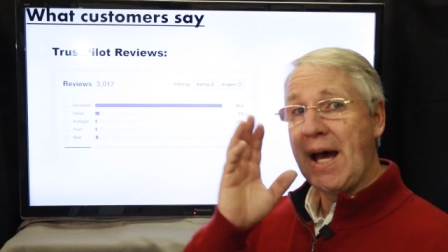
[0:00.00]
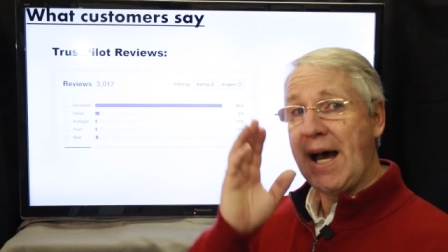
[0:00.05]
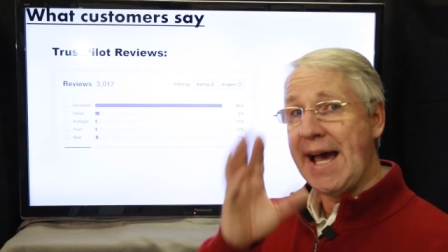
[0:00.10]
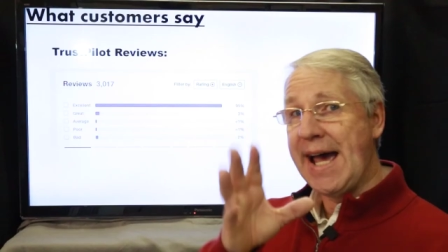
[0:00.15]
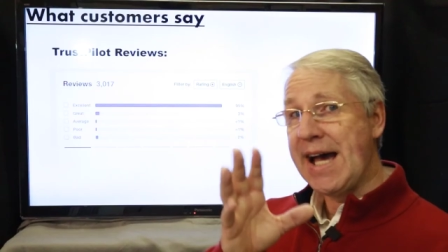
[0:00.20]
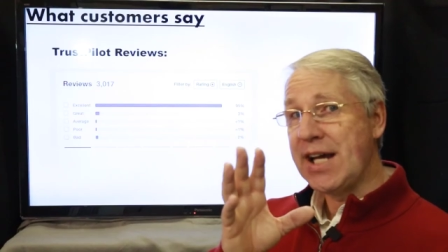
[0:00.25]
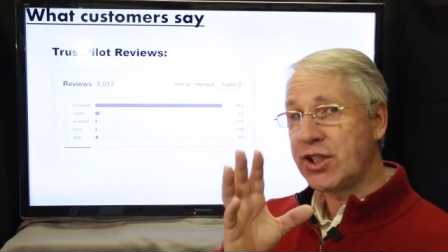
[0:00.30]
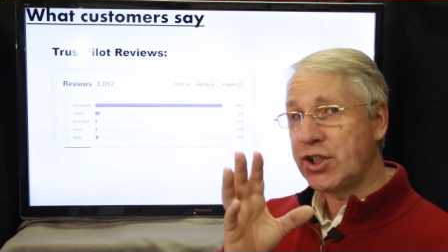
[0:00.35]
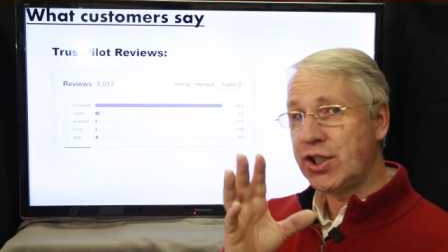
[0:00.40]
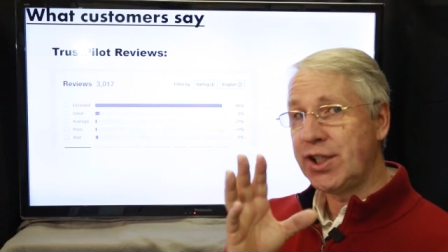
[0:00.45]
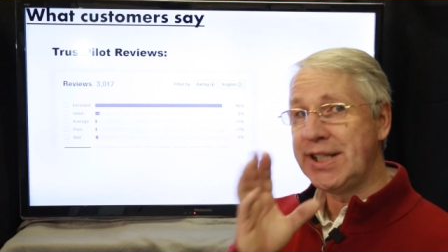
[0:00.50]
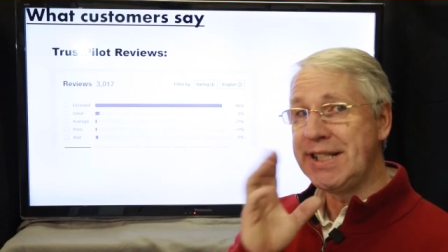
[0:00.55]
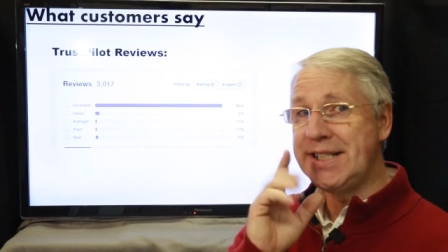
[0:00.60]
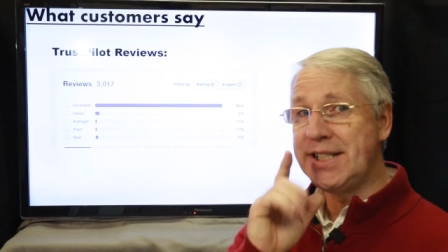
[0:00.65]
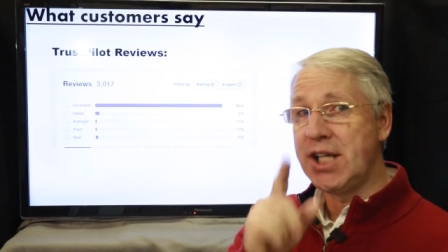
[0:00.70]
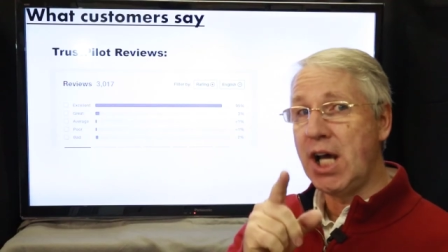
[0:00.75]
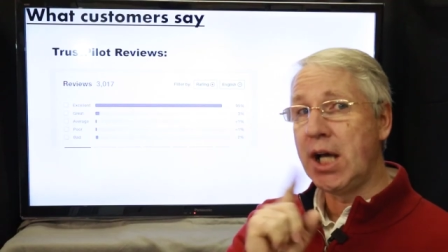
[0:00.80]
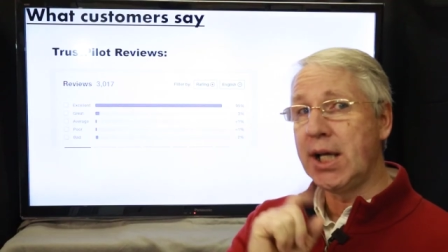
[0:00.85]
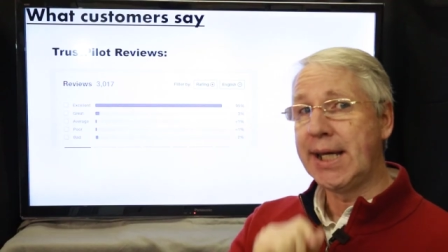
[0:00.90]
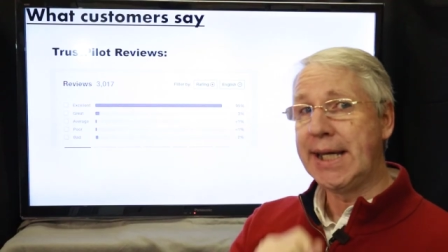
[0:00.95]
I actually
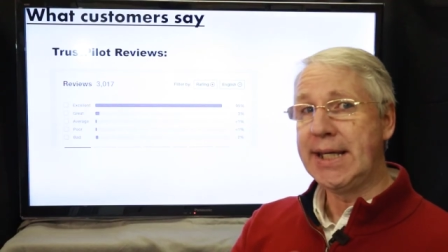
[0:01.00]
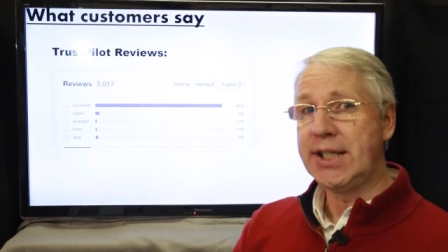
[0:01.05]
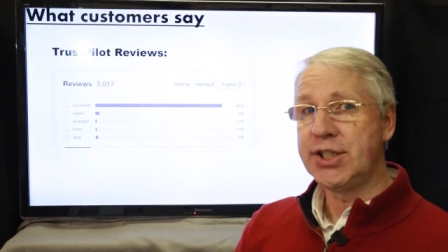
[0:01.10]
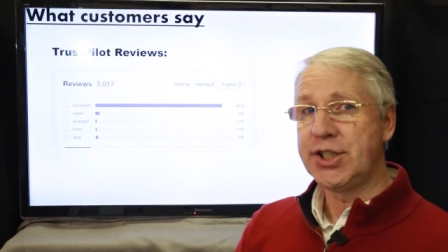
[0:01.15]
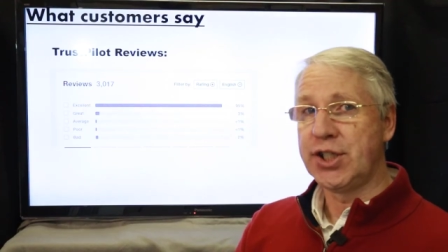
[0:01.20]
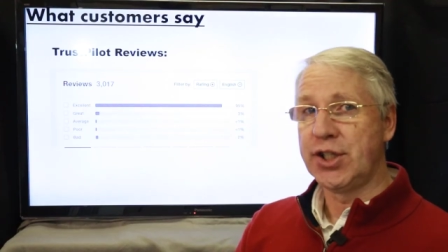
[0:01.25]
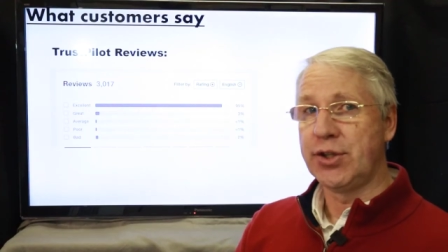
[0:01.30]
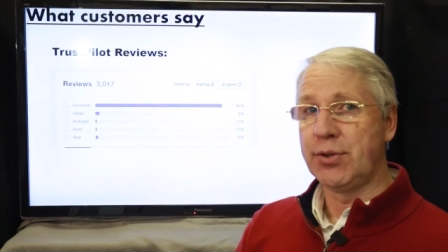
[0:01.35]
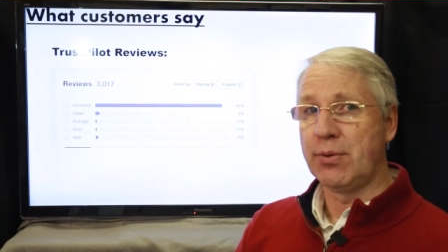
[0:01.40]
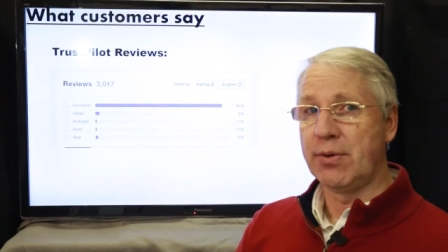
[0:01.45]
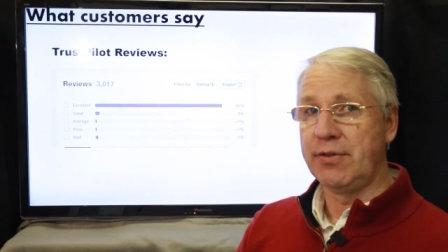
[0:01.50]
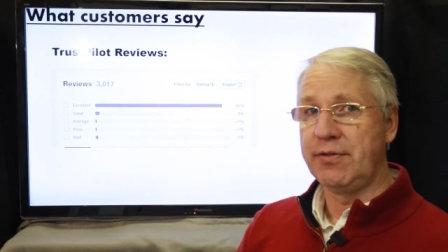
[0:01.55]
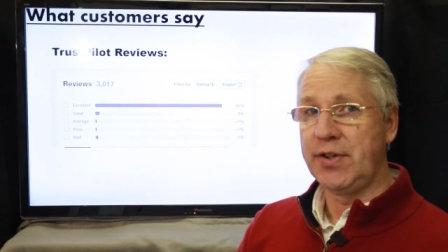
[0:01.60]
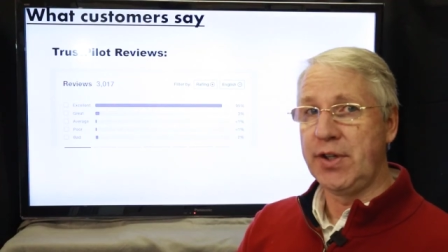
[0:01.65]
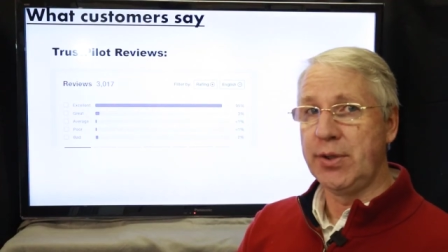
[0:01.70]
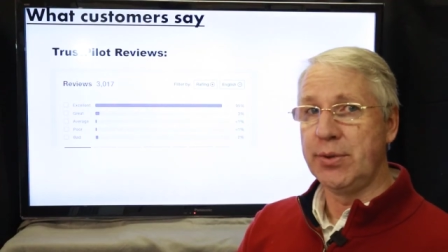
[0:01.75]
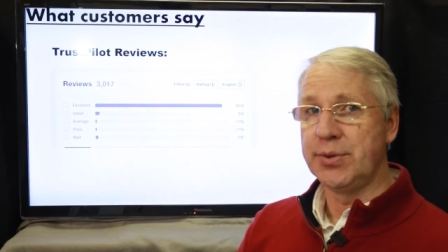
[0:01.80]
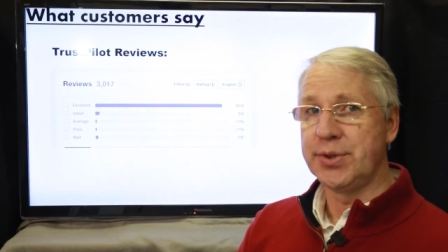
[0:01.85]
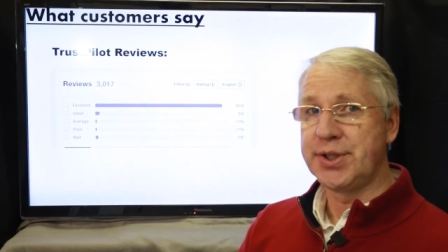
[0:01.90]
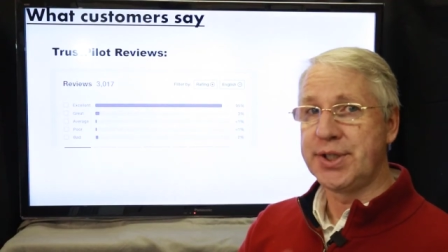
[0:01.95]
dug into the
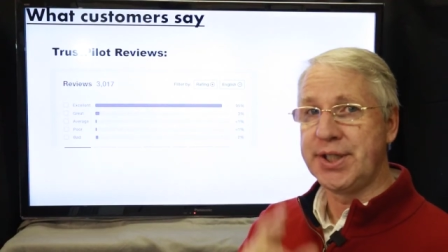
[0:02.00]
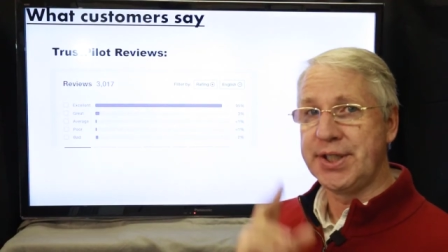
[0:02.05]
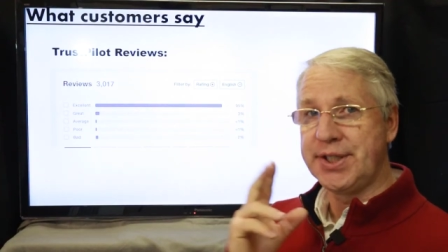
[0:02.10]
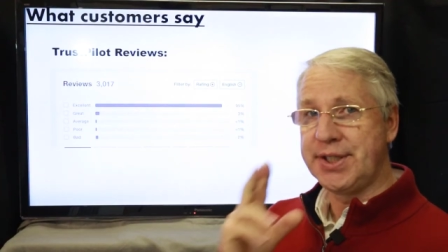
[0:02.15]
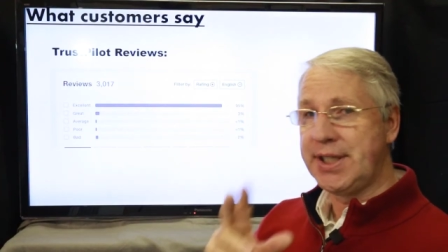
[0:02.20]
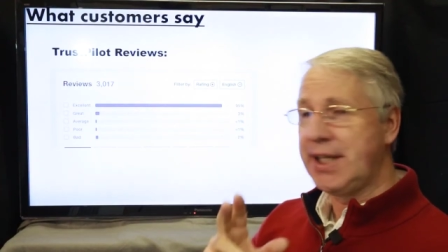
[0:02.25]
reviews to